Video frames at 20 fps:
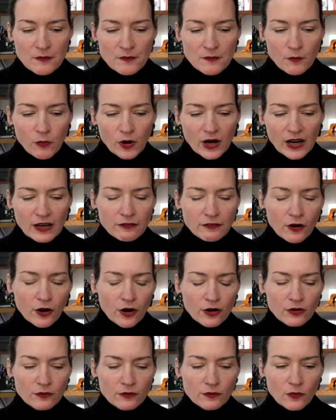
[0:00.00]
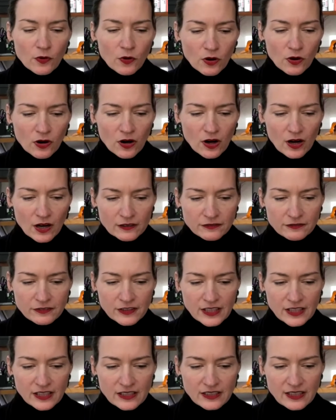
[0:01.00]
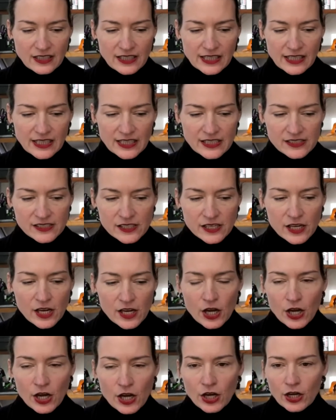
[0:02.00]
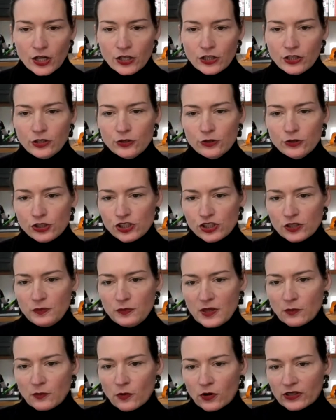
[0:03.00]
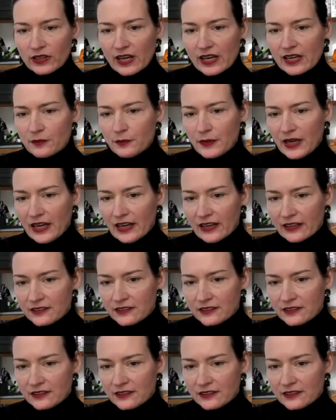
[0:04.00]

What I've heard more often is you should be more like a man.